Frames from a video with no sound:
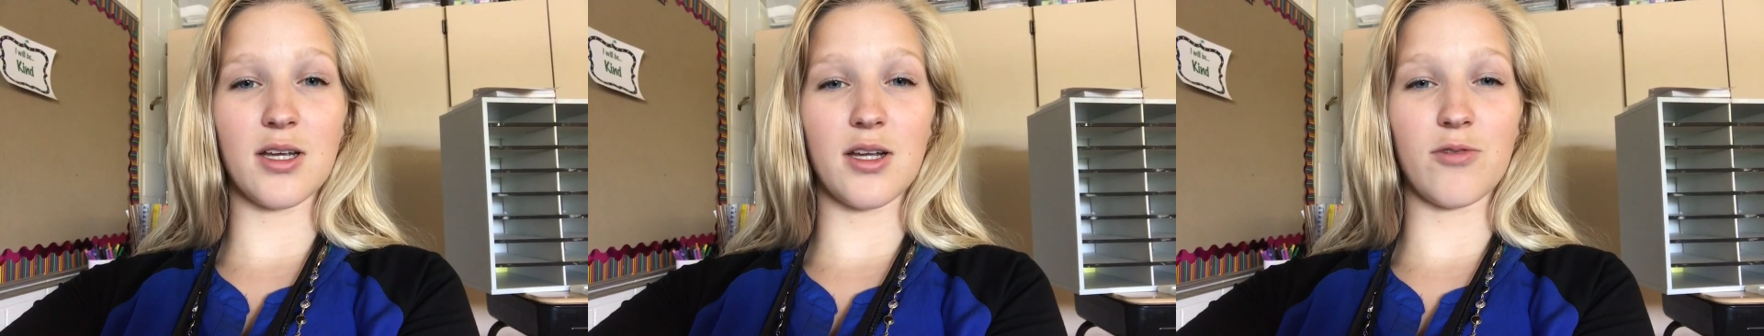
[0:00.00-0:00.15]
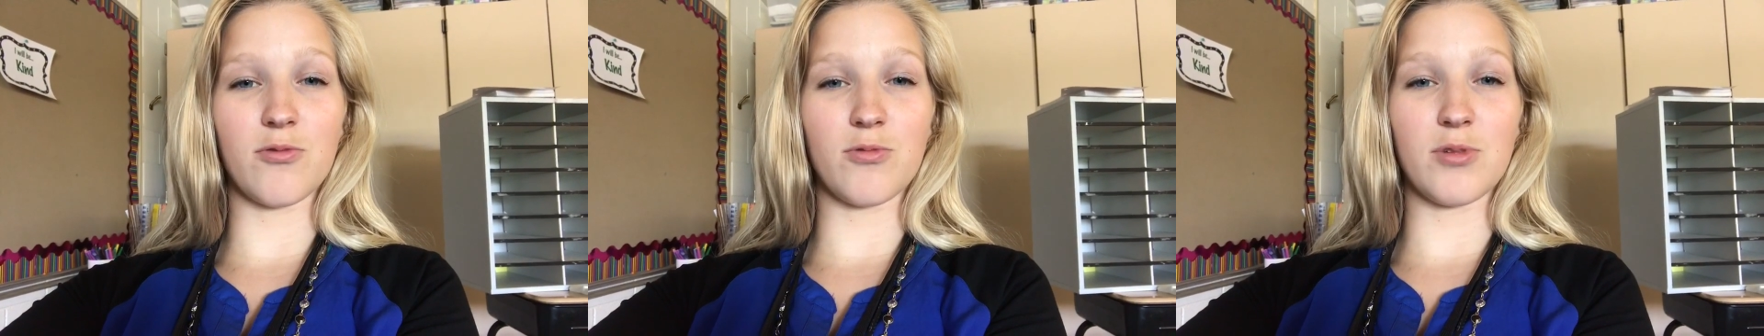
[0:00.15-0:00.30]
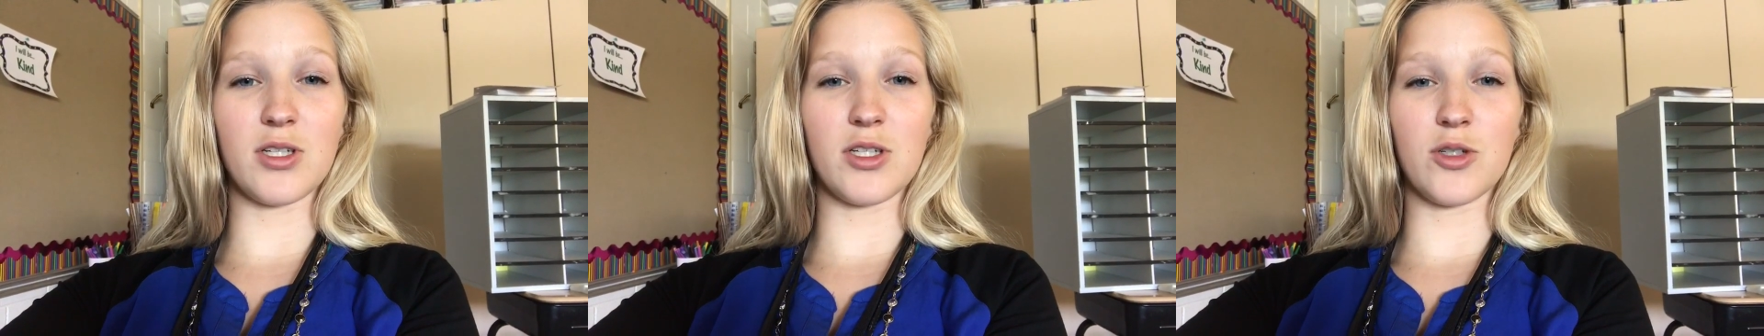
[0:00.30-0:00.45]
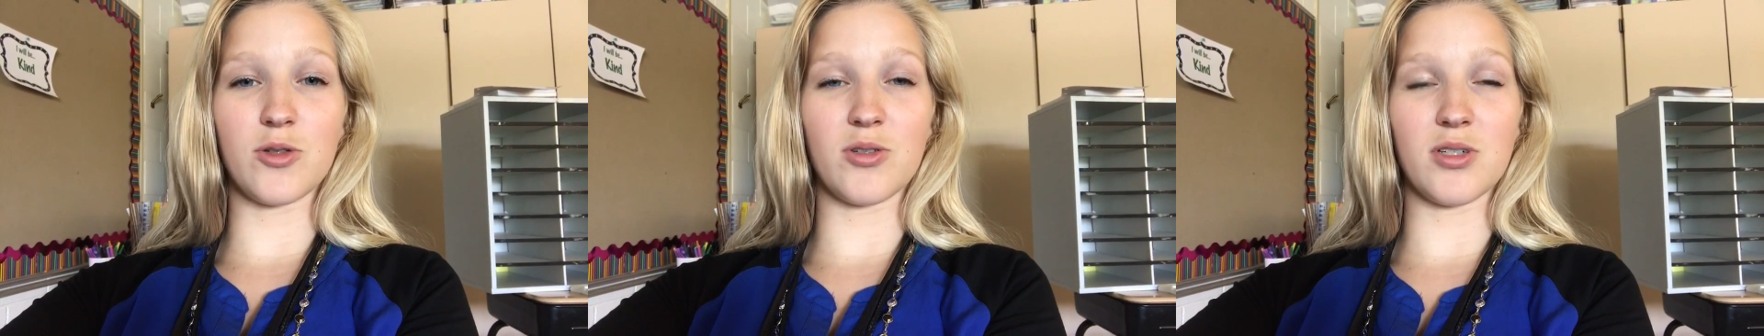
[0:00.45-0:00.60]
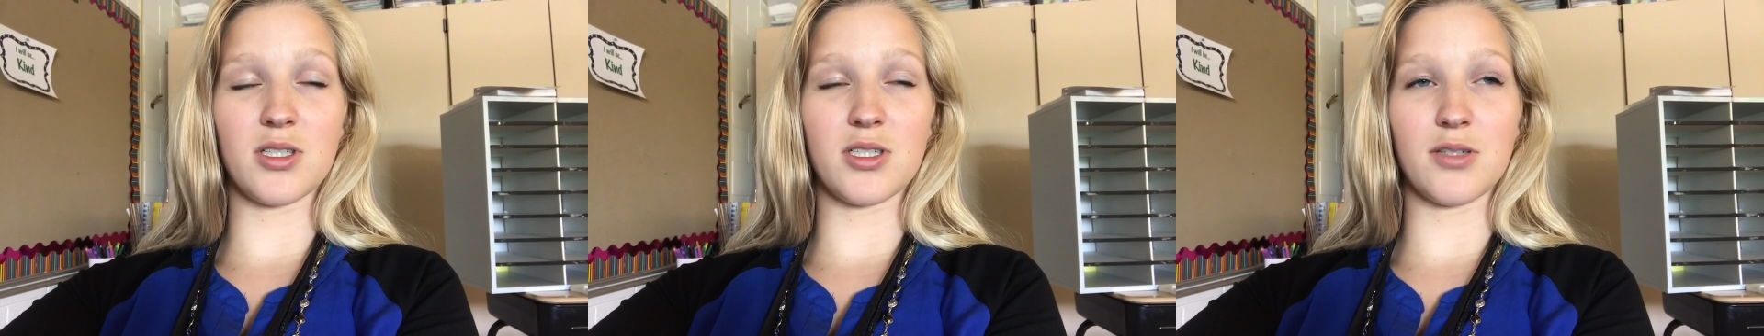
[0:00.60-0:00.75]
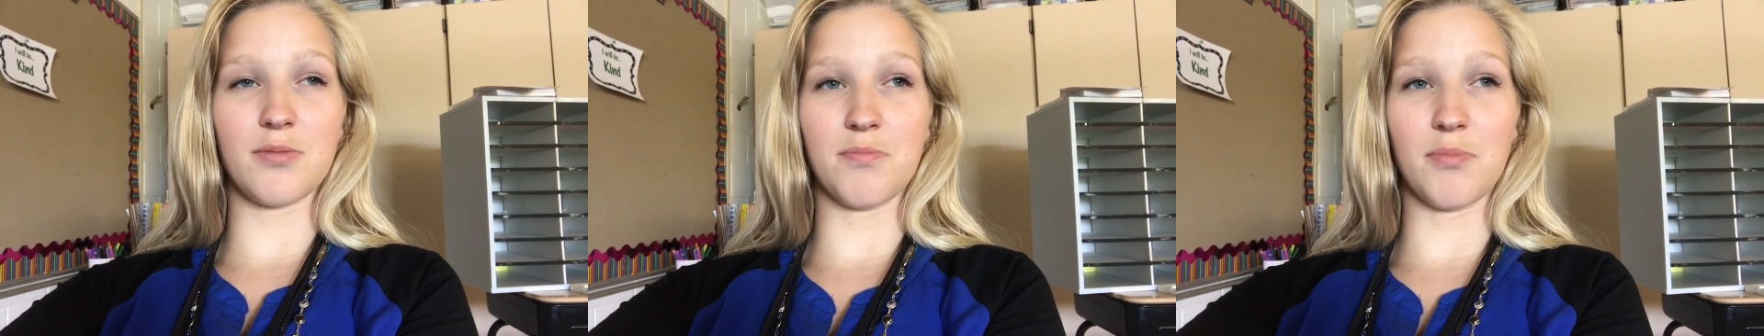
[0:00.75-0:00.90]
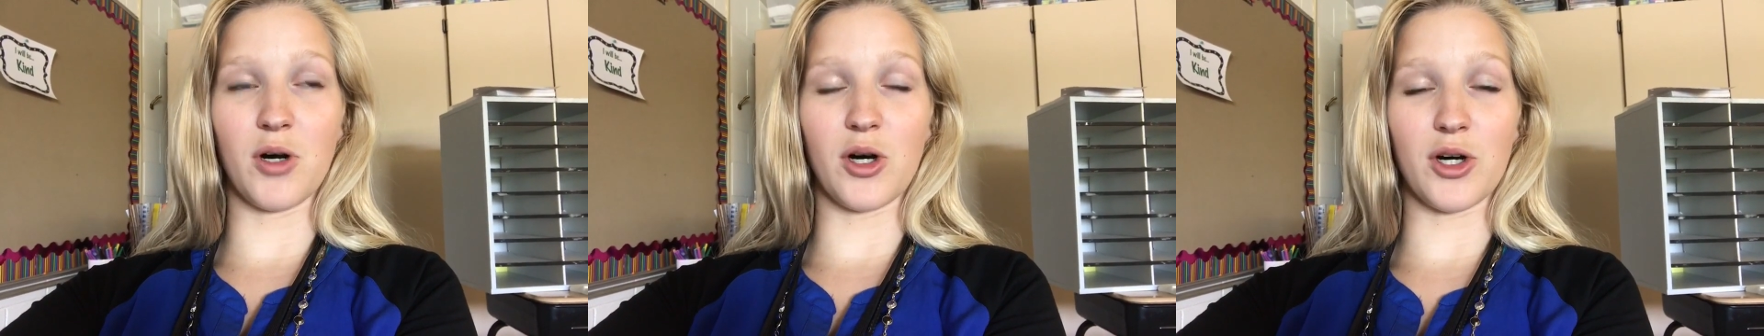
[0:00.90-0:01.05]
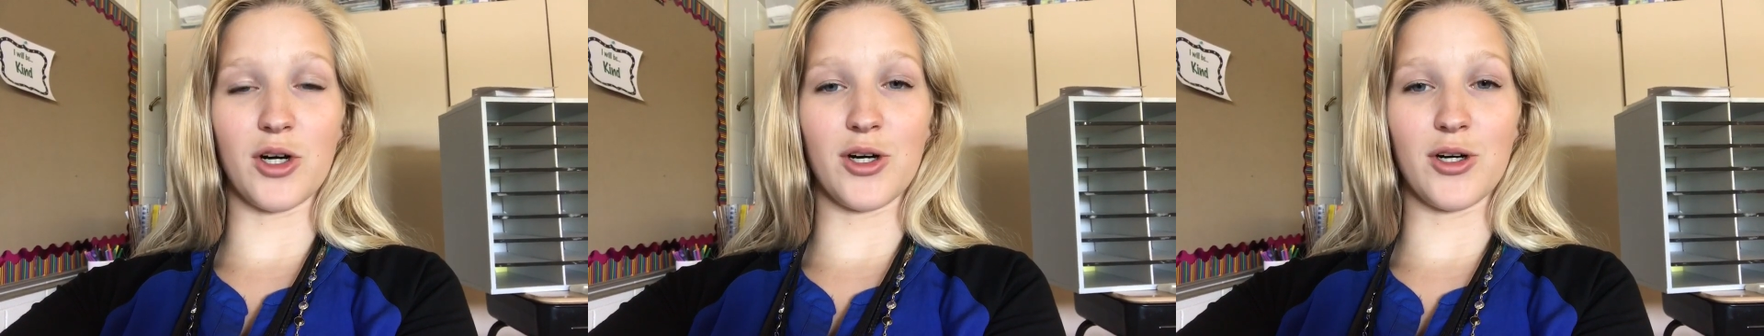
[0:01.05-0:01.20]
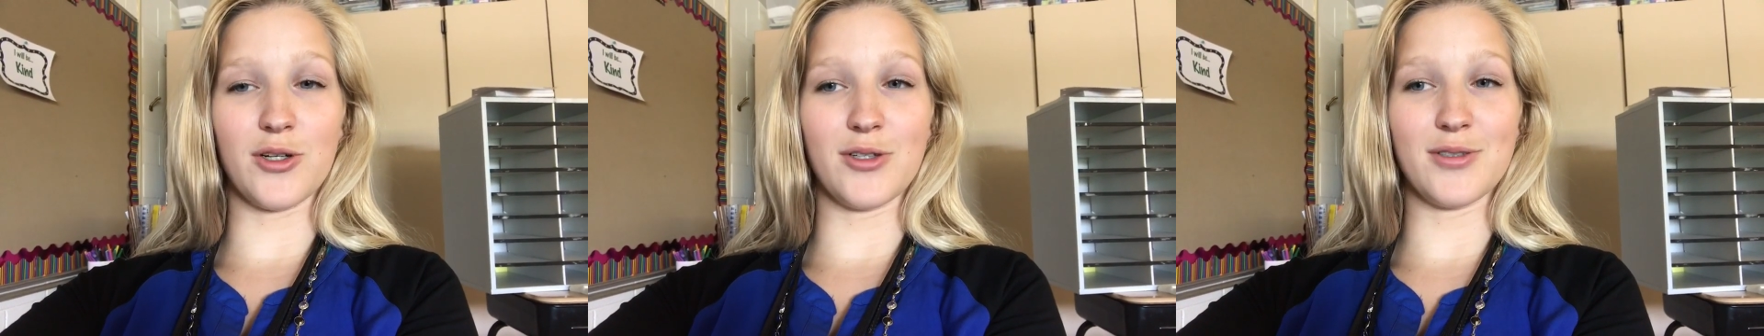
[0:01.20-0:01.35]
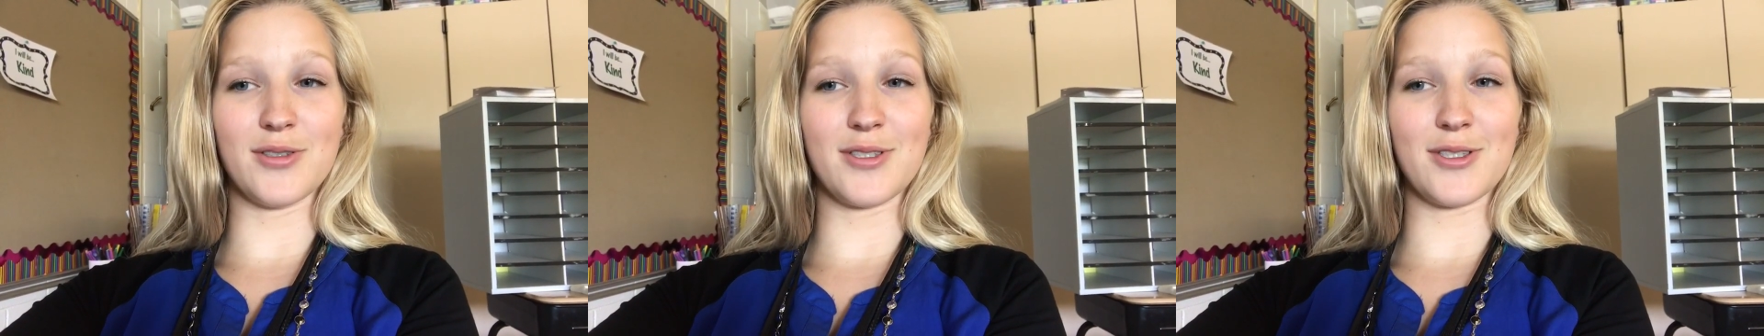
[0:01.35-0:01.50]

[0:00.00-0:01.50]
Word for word: and redo it tomorrow,